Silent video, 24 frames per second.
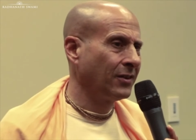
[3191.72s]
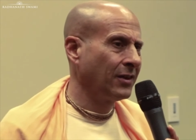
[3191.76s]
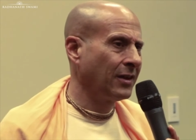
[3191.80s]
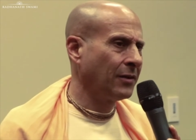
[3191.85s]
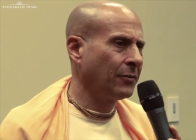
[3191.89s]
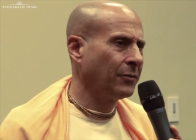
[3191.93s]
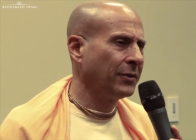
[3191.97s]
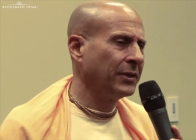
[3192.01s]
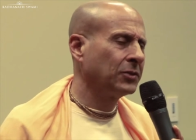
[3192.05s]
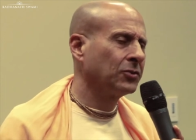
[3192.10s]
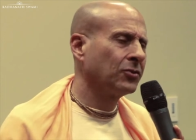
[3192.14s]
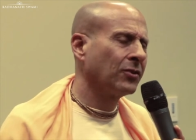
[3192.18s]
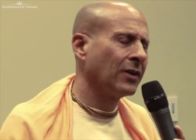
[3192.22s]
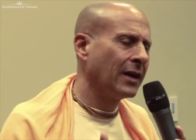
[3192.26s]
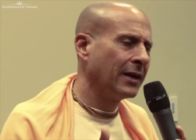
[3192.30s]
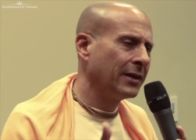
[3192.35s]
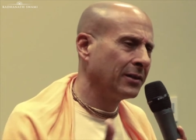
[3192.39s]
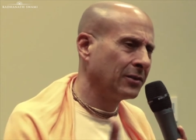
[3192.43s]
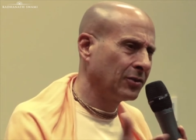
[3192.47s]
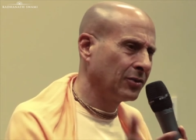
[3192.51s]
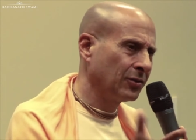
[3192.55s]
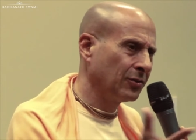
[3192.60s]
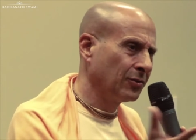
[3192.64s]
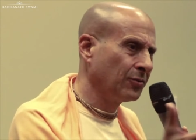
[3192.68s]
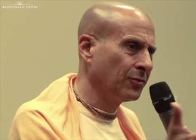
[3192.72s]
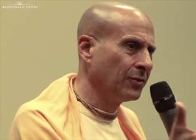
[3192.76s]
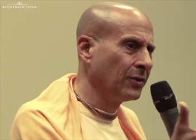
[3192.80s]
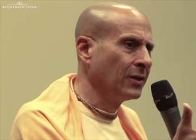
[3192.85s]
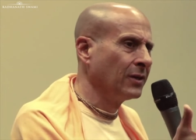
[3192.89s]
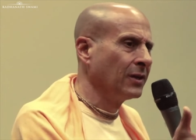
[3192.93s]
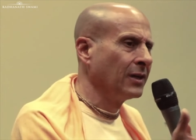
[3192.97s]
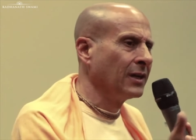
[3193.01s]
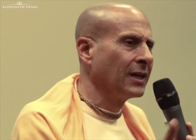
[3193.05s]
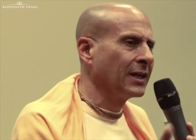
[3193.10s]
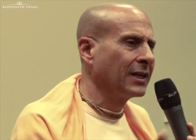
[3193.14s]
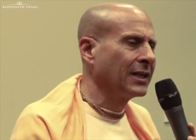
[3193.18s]
And we try to
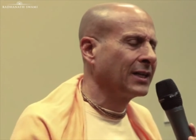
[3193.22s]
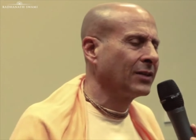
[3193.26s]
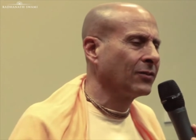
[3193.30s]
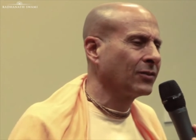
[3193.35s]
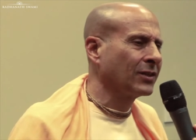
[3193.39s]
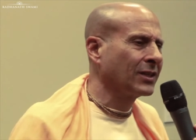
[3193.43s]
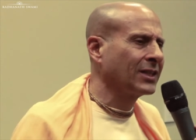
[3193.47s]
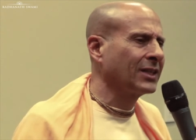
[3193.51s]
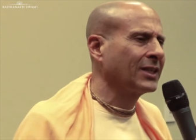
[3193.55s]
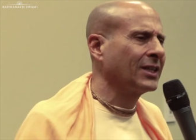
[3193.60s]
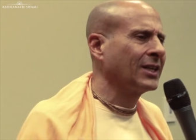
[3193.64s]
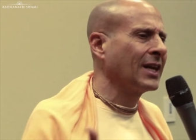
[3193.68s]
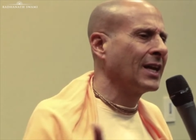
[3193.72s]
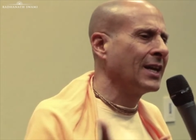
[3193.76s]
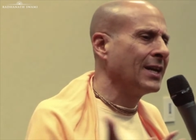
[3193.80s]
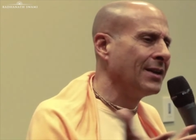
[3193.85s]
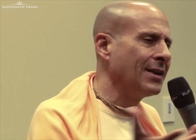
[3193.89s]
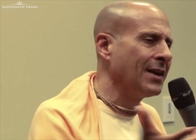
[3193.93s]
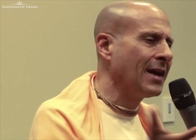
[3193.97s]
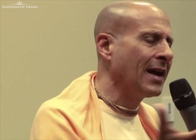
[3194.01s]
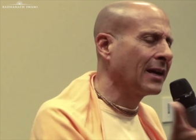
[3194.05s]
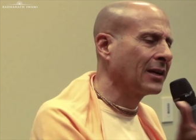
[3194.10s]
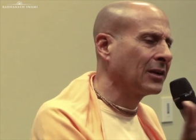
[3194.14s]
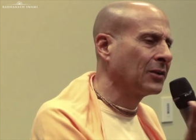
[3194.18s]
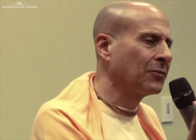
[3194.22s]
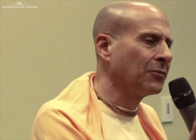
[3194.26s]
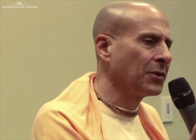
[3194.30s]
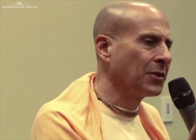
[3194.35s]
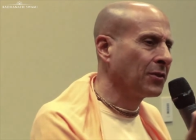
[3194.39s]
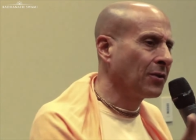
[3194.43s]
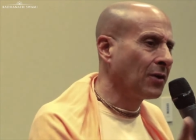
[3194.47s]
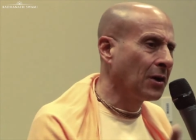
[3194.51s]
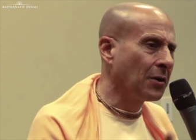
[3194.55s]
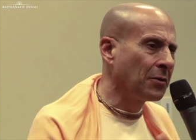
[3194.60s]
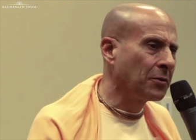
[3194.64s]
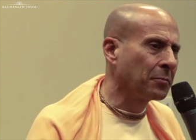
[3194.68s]
connect
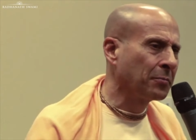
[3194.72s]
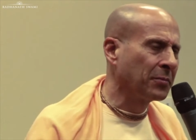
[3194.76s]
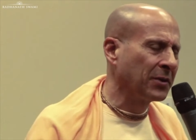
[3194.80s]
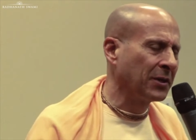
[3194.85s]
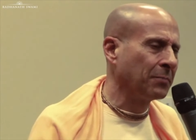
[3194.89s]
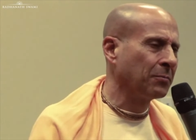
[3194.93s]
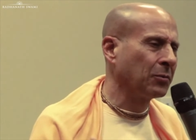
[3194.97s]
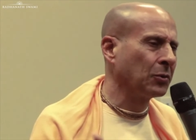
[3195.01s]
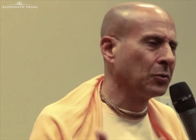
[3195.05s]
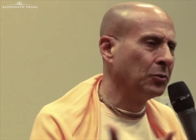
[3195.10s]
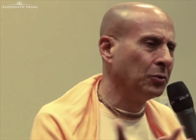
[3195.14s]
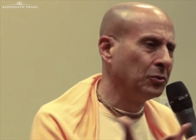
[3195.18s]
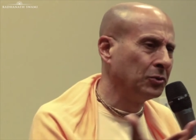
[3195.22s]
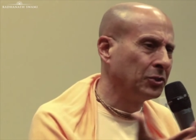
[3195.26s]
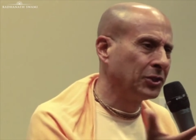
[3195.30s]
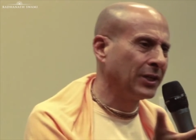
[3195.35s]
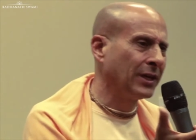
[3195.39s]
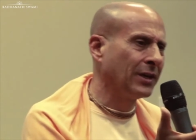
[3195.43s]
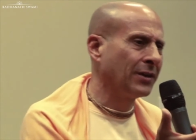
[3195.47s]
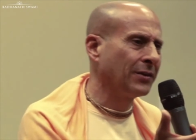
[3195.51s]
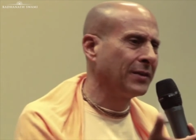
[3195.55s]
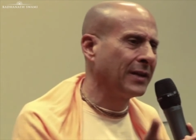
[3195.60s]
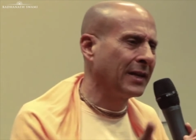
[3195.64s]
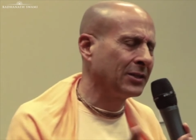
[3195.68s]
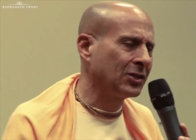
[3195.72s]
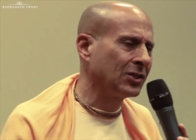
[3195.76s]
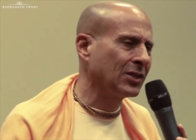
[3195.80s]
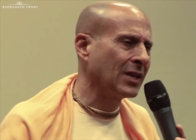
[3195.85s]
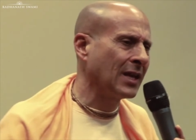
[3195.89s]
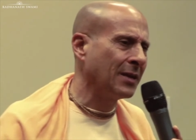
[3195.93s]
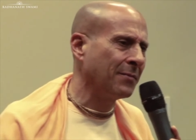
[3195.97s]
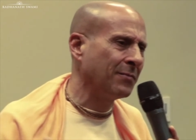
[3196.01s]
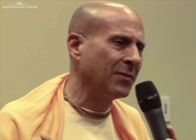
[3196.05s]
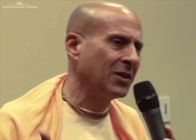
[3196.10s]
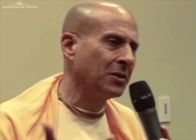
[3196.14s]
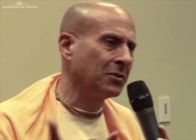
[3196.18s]
with other people who share that
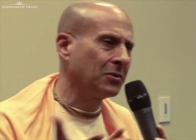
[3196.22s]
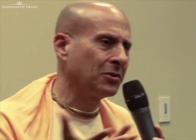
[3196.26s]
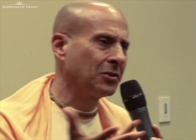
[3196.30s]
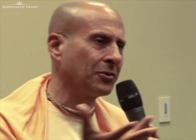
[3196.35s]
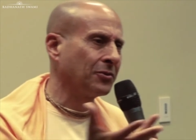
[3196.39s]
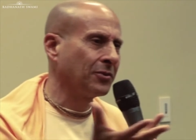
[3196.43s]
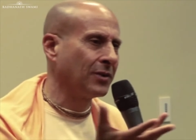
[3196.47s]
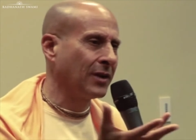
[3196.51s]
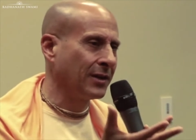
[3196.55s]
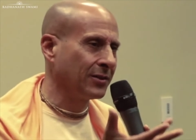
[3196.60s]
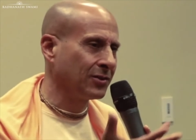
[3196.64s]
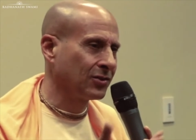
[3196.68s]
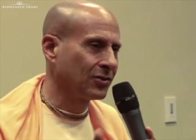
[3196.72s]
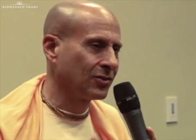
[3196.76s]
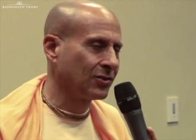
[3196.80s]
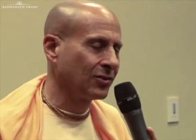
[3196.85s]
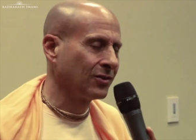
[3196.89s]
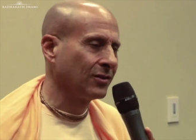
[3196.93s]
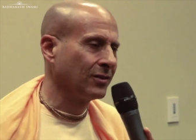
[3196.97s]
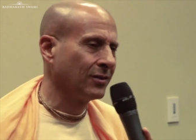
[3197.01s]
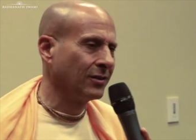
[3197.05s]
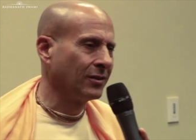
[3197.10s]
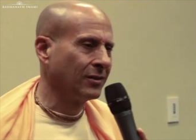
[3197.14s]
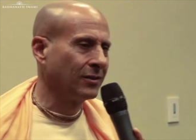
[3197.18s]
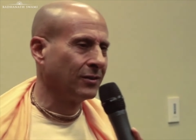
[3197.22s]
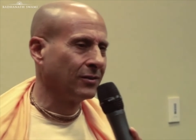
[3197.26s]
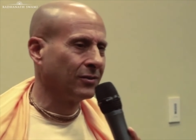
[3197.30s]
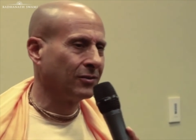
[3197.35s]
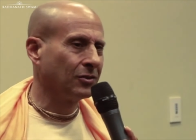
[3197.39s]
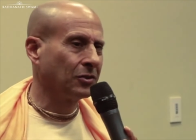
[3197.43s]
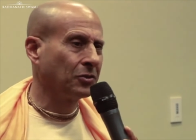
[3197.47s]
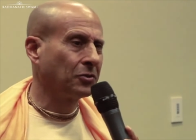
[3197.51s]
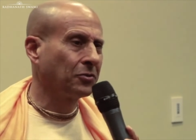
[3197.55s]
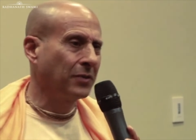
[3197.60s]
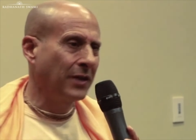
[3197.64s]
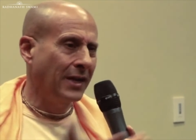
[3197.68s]
same interest
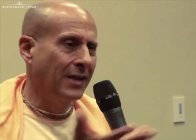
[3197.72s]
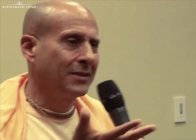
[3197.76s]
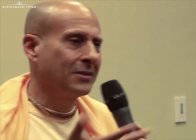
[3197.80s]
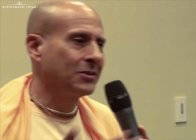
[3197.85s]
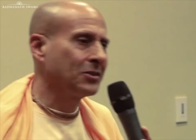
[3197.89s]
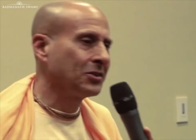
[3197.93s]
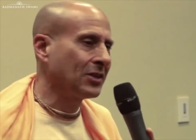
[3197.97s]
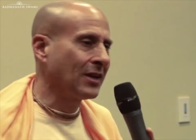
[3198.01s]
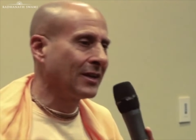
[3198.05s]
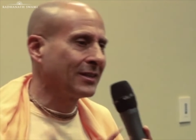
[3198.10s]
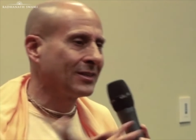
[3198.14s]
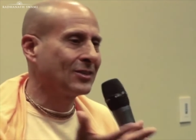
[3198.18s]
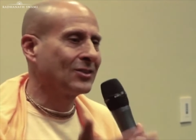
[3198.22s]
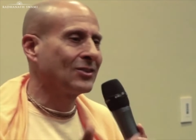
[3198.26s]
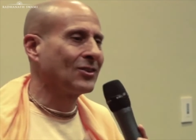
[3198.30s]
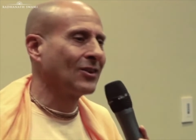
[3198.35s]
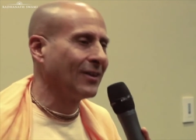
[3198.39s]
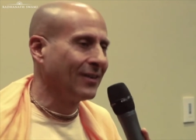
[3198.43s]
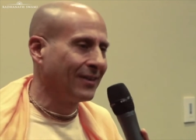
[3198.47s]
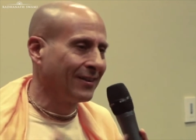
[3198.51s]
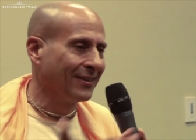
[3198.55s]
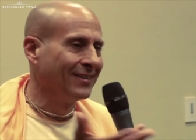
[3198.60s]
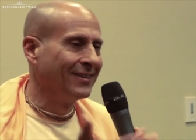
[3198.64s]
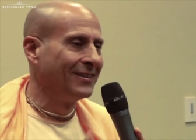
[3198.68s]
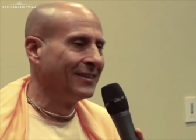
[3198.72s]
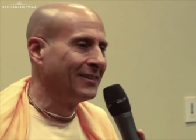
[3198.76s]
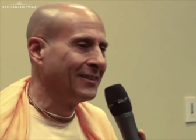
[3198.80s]
to create a satsang,